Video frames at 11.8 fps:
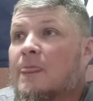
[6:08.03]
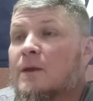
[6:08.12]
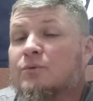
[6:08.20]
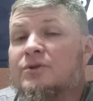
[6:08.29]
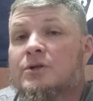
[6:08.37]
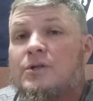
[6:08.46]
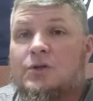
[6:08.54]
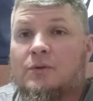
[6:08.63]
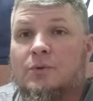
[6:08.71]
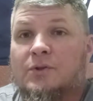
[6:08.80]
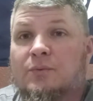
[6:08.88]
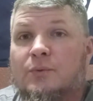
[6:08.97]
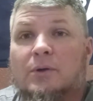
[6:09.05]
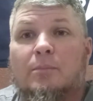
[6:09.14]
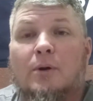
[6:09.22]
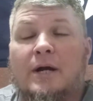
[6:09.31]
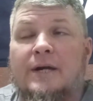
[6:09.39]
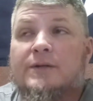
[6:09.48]
There was an issue with the rear
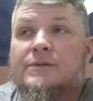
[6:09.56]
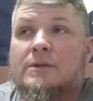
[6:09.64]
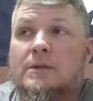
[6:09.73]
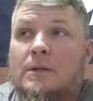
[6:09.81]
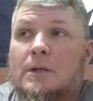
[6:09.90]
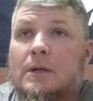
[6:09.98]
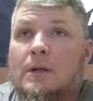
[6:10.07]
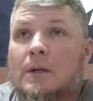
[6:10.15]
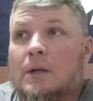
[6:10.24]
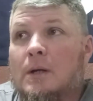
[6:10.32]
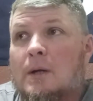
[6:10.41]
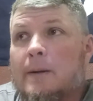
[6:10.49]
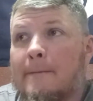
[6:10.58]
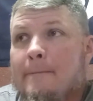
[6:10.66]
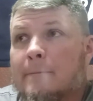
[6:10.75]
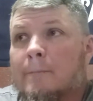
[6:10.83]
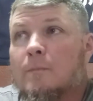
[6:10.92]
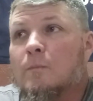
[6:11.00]
brakes,
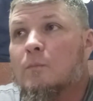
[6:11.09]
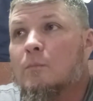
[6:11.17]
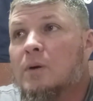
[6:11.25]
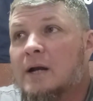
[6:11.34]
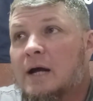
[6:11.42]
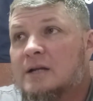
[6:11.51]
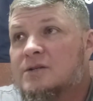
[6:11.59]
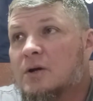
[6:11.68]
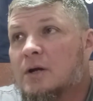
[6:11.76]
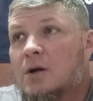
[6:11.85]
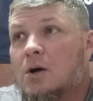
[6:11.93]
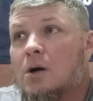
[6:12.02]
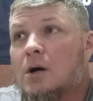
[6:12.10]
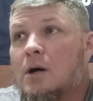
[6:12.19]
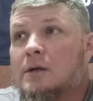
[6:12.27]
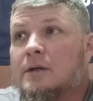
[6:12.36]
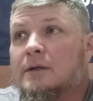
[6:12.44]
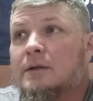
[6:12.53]
but I took it
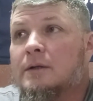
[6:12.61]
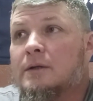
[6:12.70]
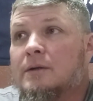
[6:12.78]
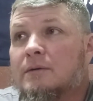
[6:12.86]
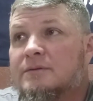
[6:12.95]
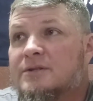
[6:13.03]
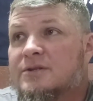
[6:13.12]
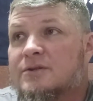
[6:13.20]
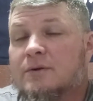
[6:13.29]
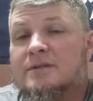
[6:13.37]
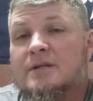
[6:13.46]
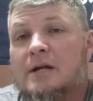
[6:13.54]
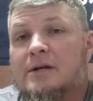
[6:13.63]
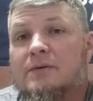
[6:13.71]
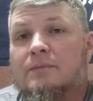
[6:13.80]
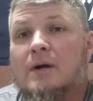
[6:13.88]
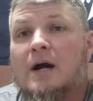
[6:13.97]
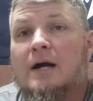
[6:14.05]
on, and I was just so excited to
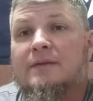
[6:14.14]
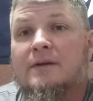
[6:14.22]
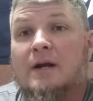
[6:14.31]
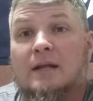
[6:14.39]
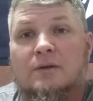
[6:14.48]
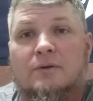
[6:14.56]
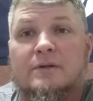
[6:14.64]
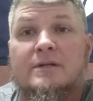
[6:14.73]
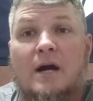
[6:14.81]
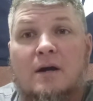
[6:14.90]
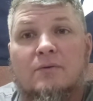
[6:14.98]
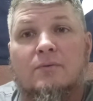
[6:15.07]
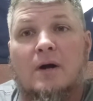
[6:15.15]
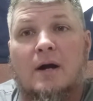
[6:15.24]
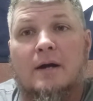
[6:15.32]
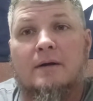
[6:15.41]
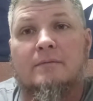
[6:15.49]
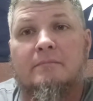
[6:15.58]
ride that I learned how to
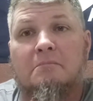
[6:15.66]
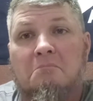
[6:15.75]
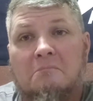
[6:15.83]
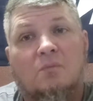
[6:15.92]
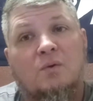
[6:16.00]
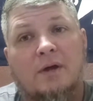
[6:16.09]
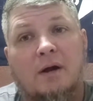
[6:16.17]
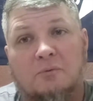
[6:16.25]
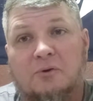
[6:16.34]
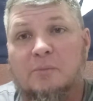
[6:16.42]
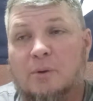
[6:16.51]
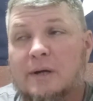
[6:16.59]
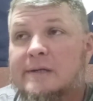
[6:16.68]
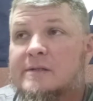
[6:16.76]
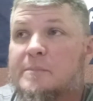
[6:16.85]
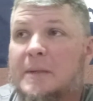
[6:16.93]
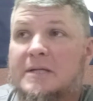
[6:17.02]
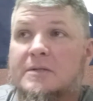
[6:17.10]
ride without rear brakes,
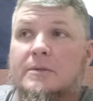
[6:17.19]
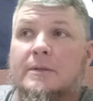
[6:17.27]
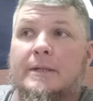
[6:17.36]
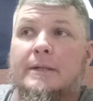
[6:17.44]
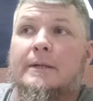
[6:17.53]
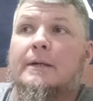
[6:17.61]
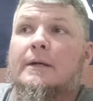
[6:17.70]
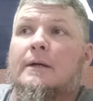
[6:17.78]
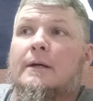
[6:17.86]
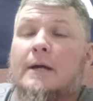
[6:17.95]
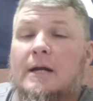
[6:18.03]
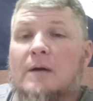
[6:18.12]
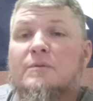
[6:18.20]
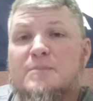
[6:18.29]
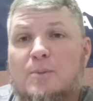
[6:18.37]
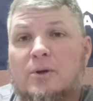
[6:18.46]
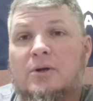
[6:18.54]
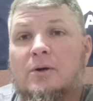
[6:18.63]
basically. And I was
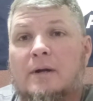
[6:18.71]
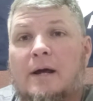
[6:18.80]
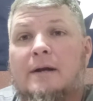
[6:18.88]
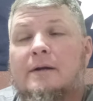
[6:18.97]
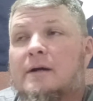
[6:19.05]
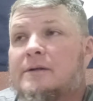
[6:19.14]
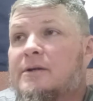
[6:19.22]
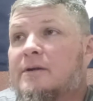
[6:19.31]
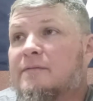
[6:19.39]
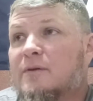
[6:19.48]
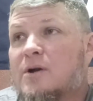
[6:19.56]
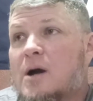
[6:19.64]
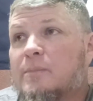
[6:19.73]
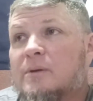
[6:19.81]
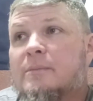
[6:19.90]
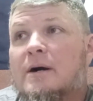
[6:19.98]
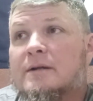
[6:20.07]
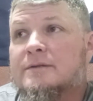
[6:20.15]
pretty good at it. I did it for a couple
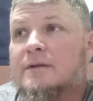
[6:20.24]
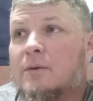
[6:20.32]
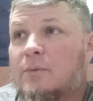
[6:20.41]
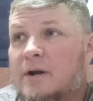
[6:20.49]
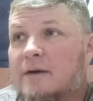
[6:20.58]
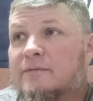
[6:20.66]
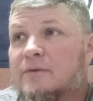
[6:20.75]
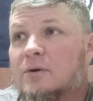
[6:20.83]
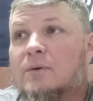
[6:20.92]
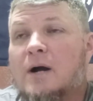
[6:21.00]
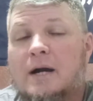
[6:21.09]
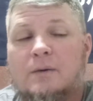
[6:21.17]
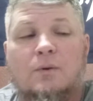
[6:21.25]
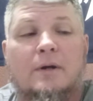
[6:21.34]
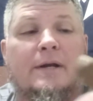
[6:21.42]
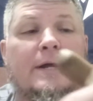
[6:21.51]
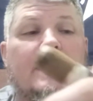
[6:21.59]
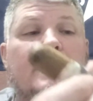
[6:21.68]
of months, and I went out for a ride
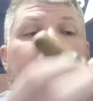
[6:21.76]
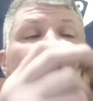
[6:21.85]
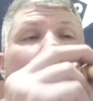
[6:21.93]
one day.